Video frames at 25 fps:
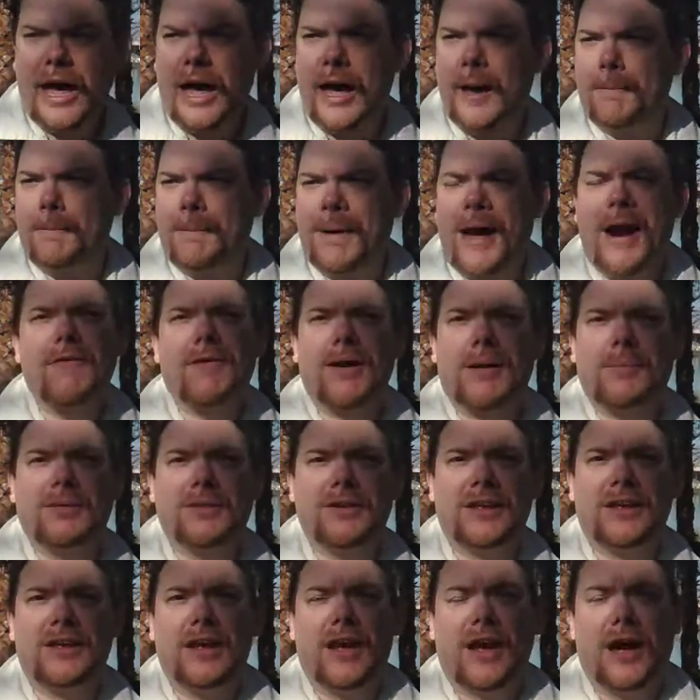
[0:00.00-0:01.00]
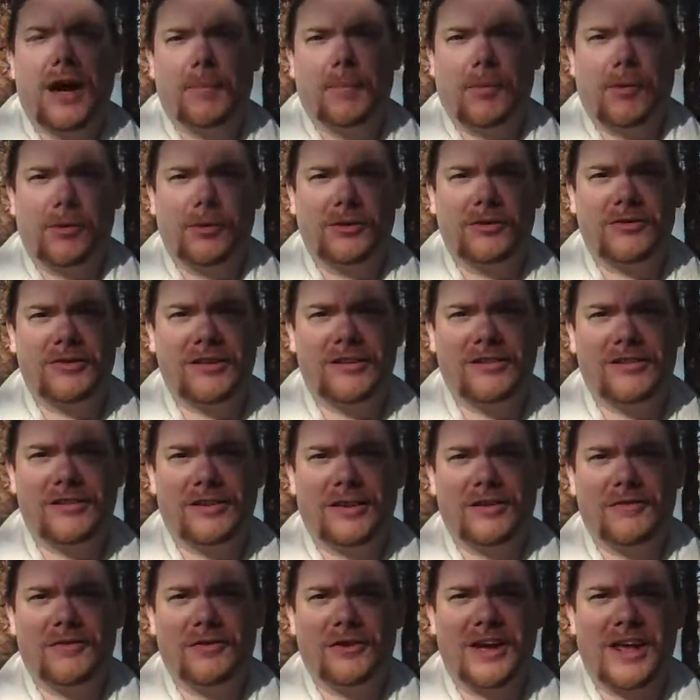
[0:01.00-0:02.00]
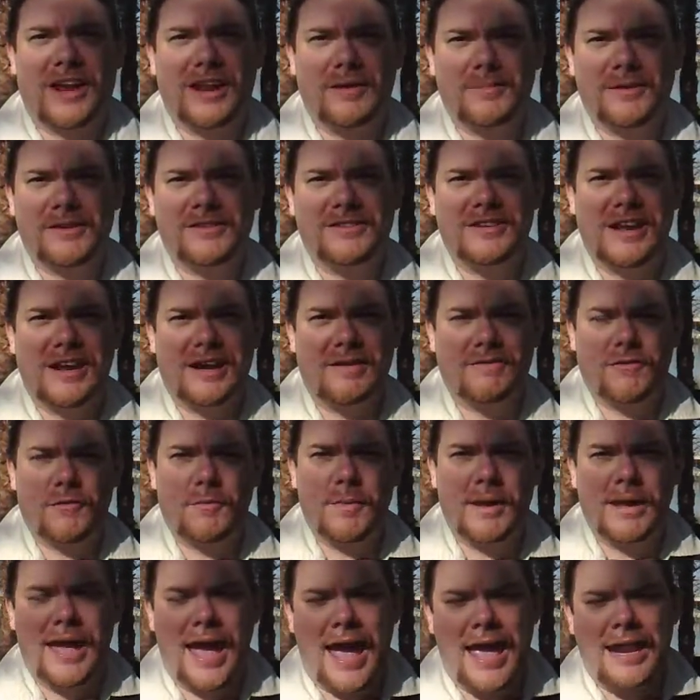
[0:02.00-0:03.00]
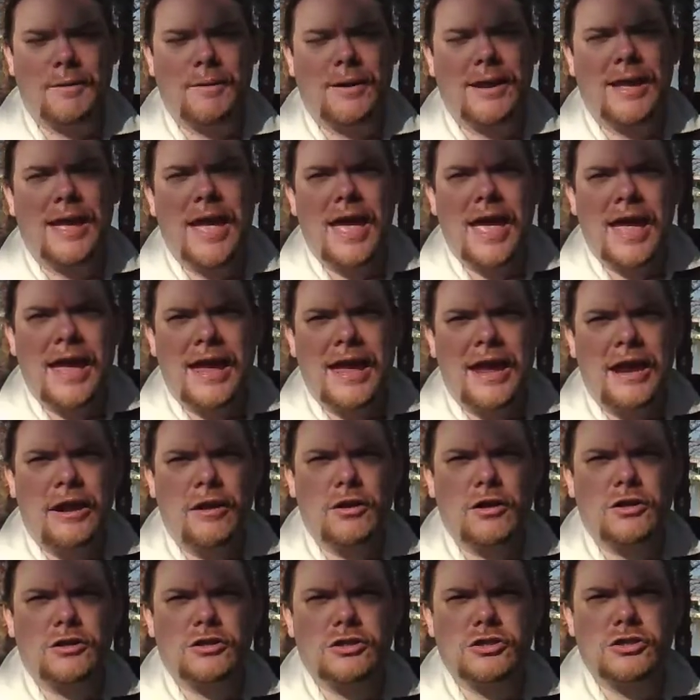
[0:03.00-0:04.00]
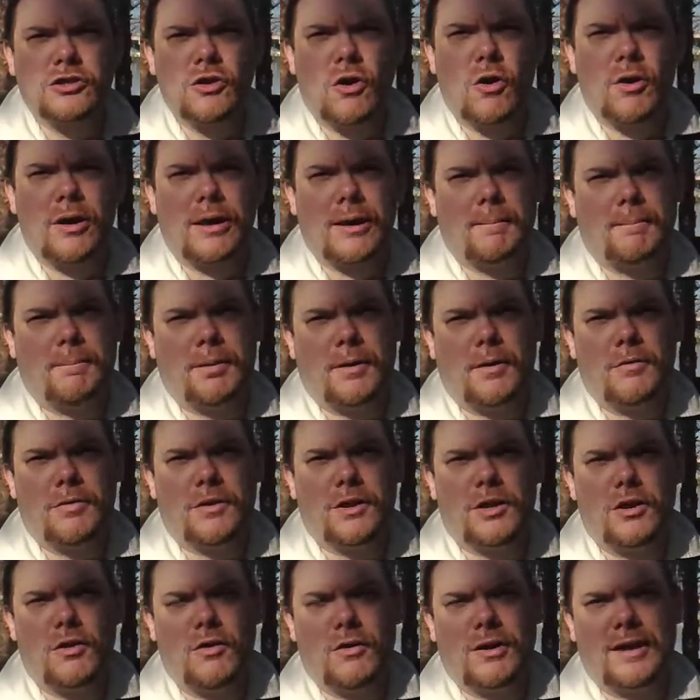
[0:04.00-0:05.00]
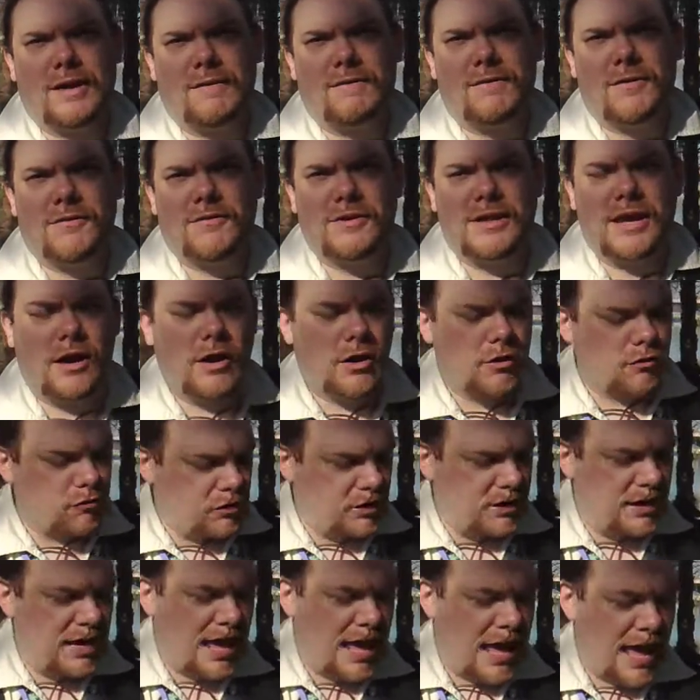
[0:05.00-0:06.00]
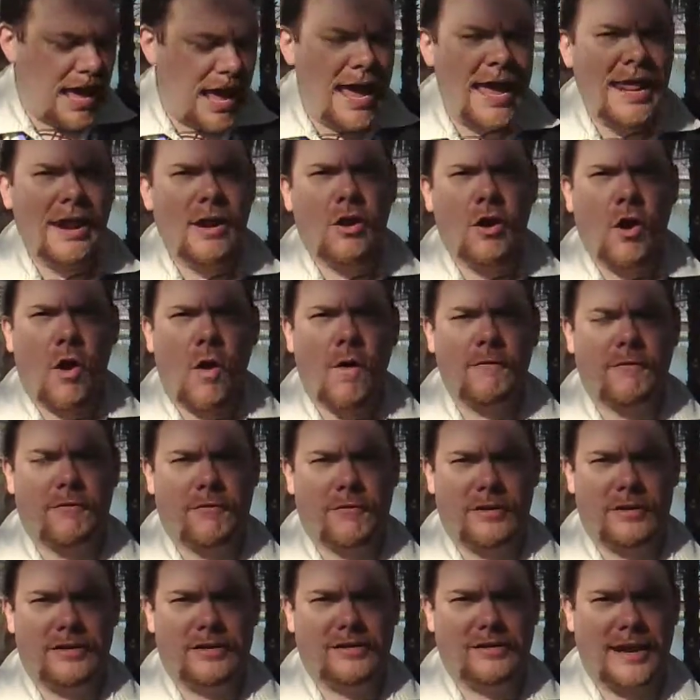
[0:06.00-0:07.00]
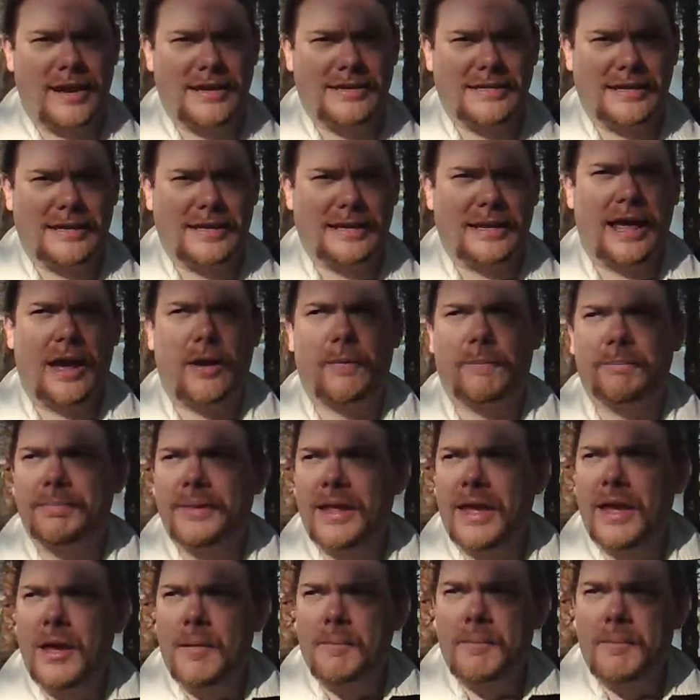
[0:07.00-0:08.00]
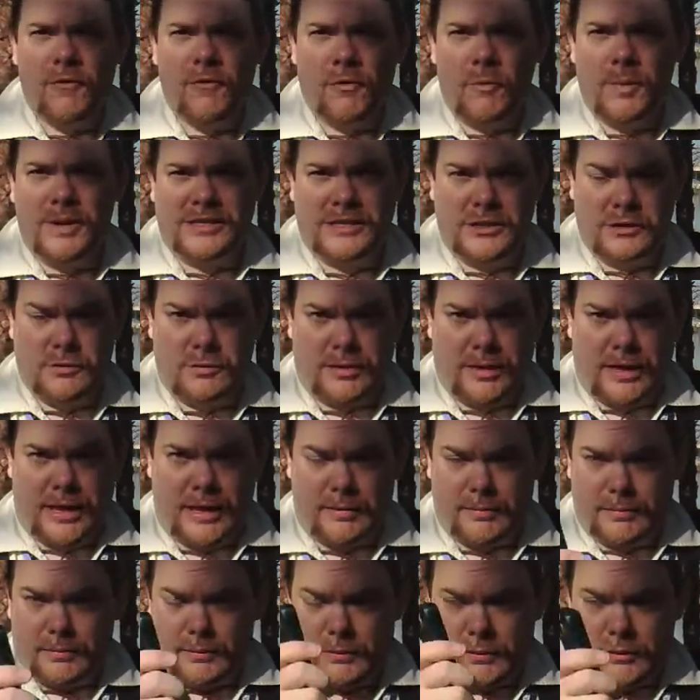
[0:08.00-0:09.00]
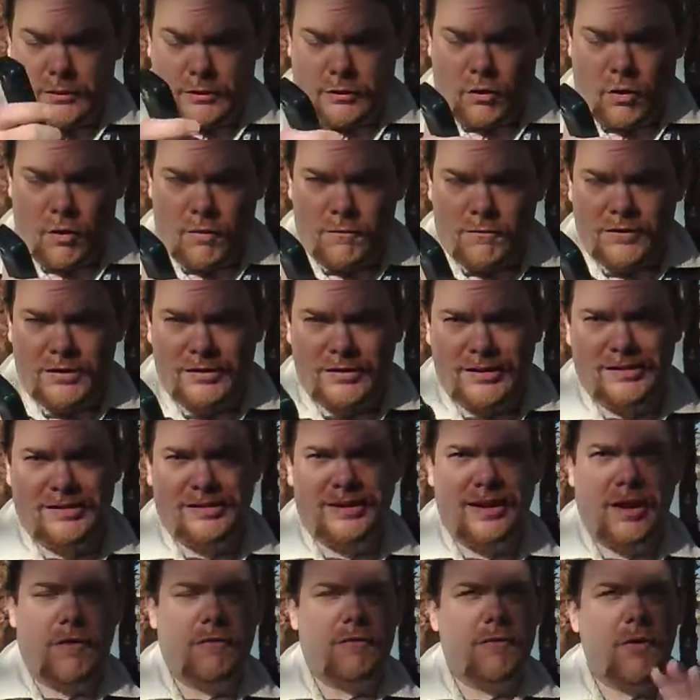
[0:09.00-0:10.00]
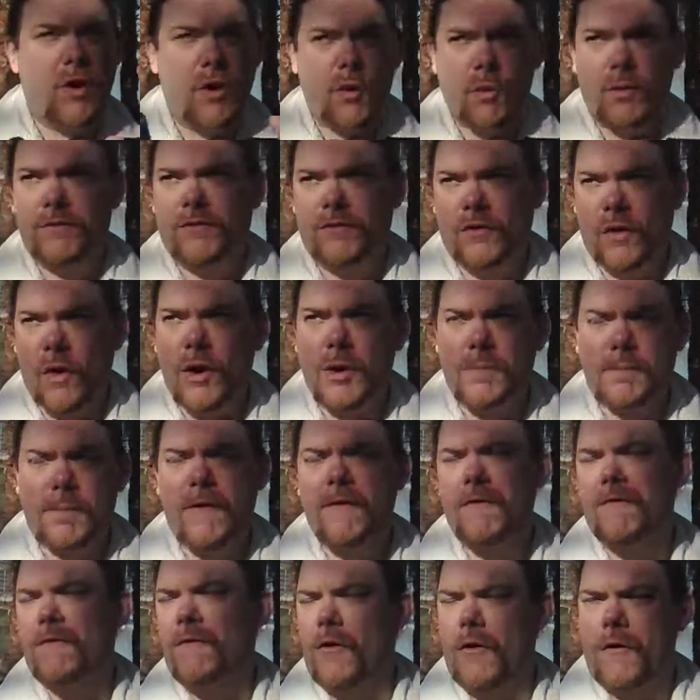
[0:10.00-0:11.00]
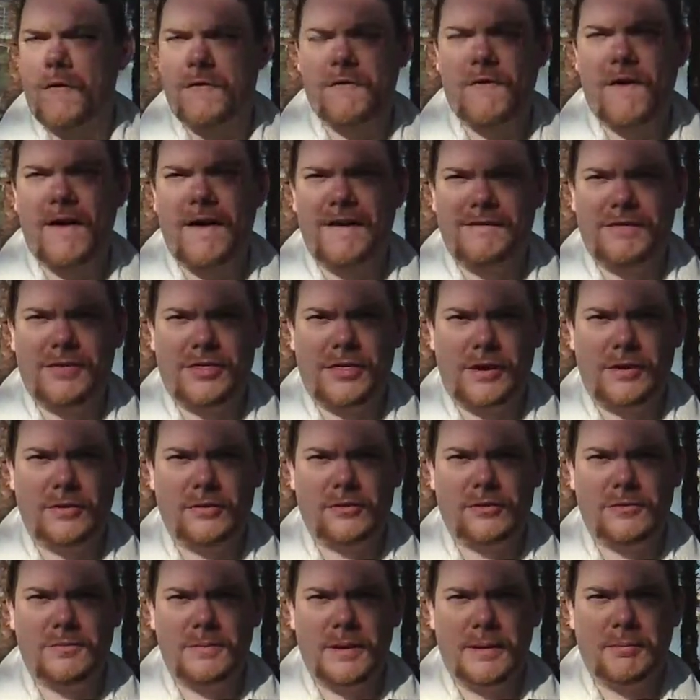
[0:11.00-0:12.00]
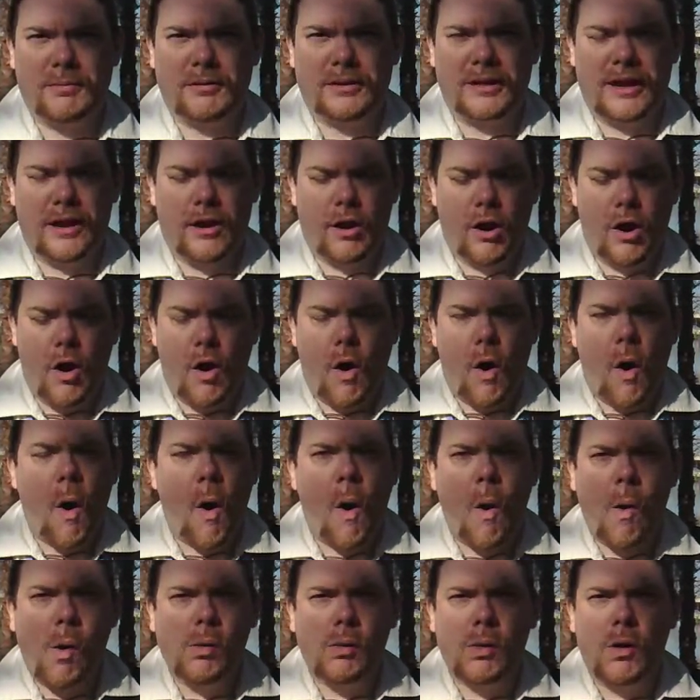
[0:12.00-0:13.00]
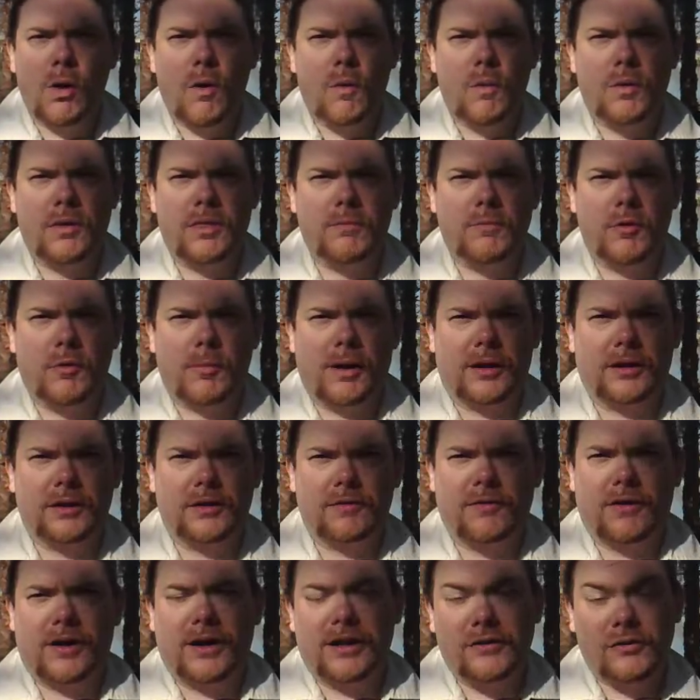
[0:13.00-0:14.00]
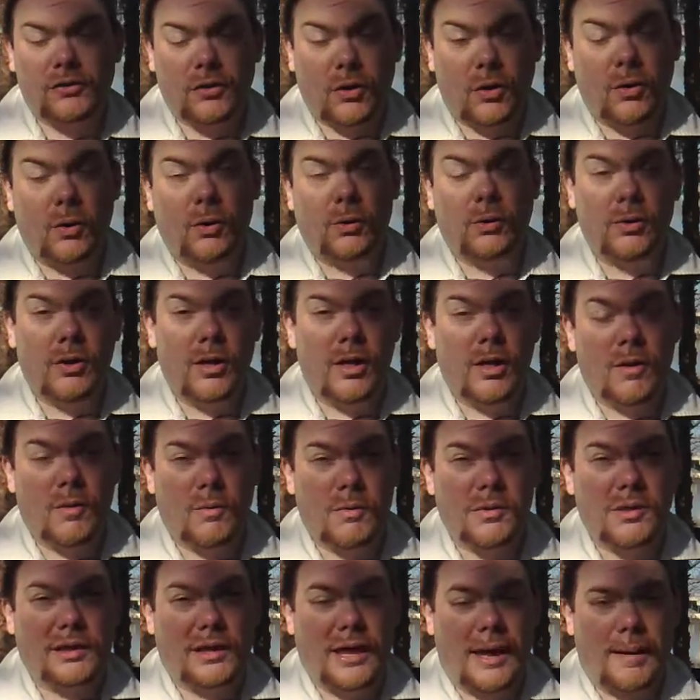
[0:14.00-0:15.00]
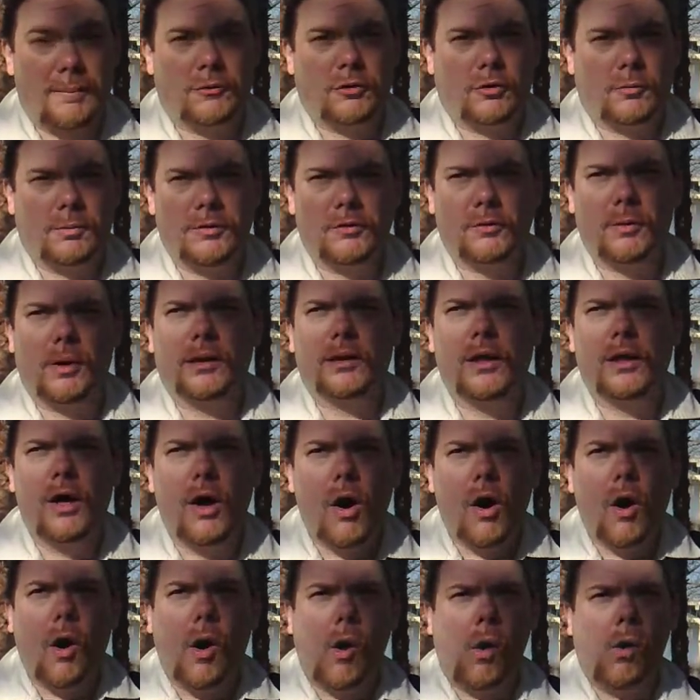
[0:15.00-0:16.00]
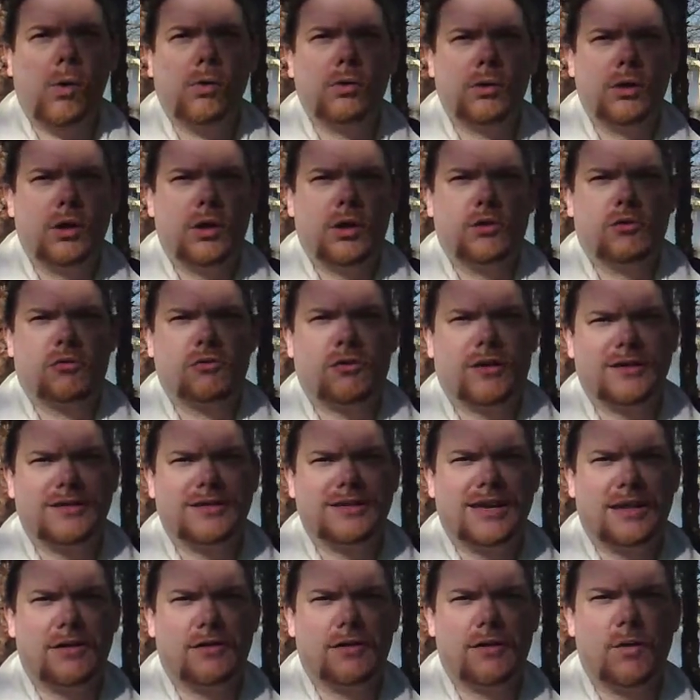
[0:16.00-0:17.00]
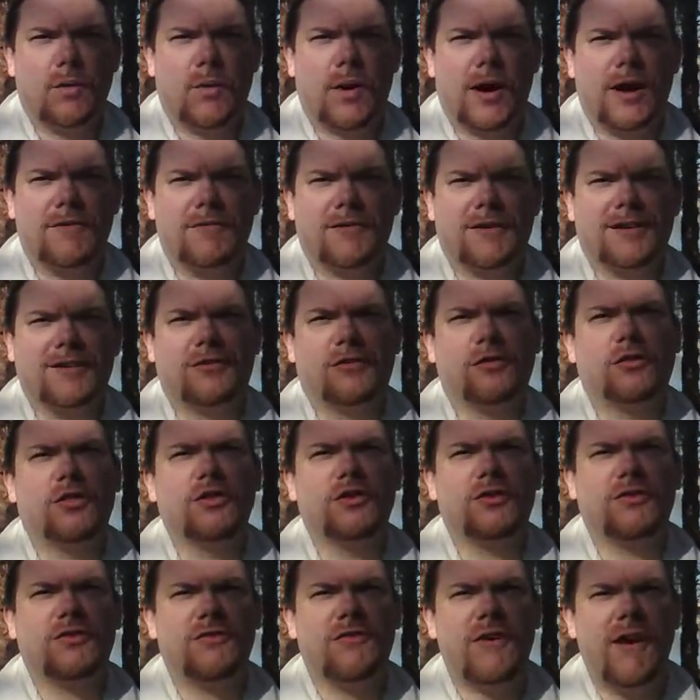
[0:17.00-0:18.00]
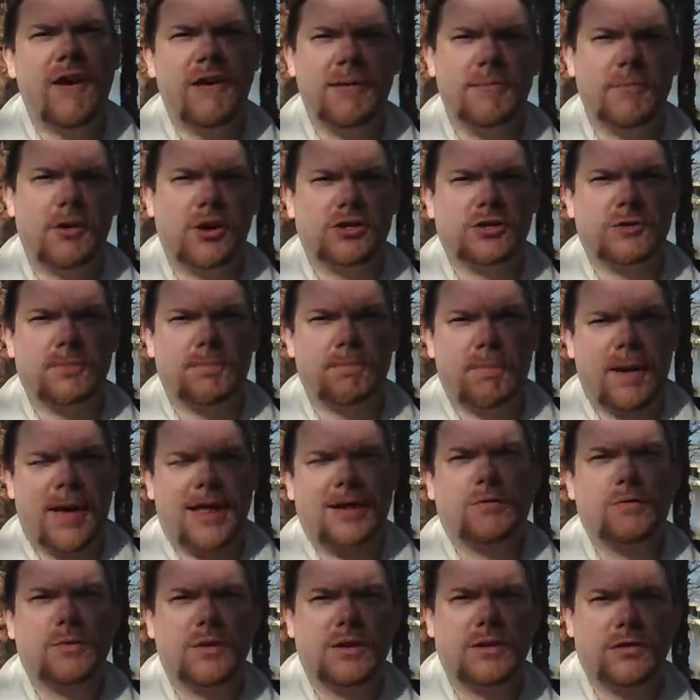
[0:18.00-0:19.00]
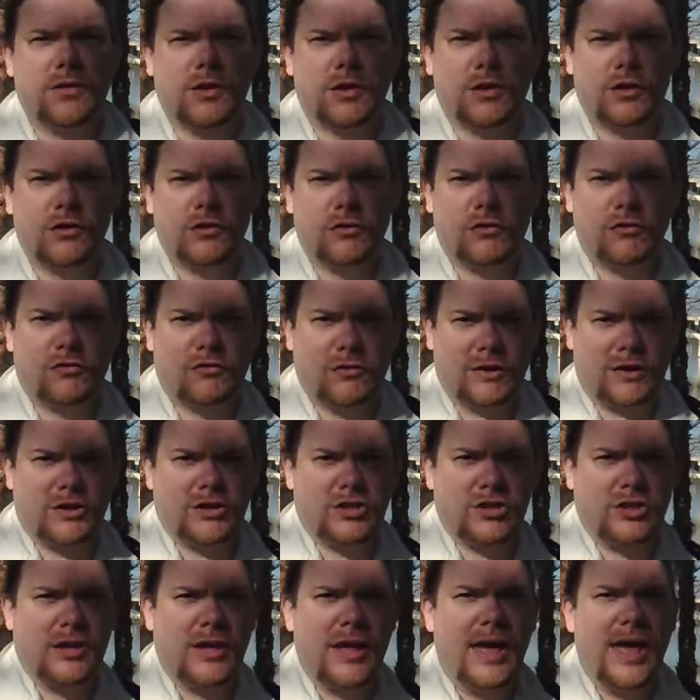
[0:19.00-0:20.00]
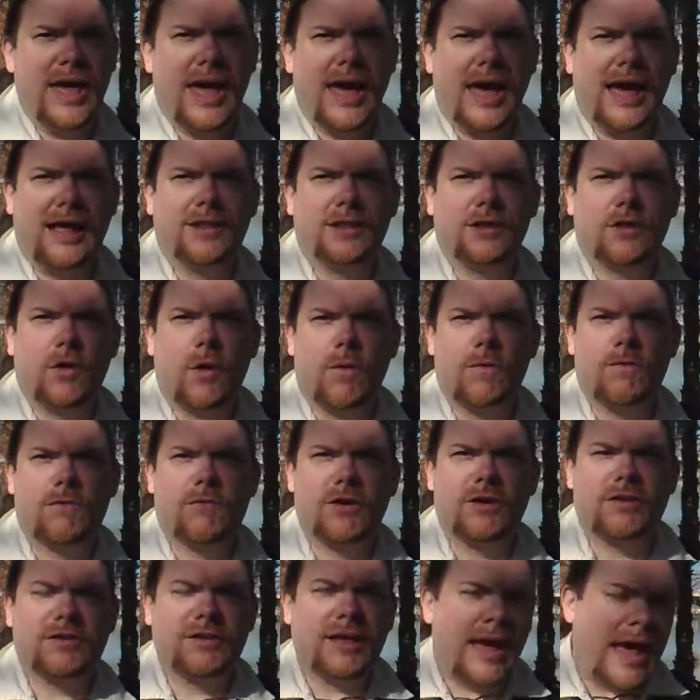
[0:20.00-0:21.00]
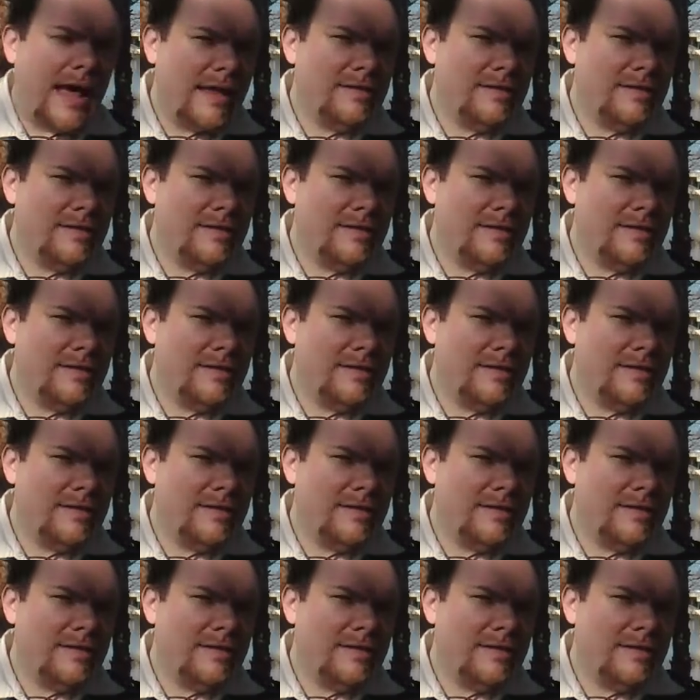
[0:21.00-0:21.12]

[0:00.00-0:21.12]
Pat Ramsey, apologies if you're getting mistaken for me. Anyway, here to talk about the Nokia 5800 in a conference setting. Now, before we do that, the conference itself, we've got about 4,000 or 5,000 people here, all with a mobile device, all with a laptop as well, all trying to get on the Wi-Fi. So there's very much a bandwidth constriction at the conference.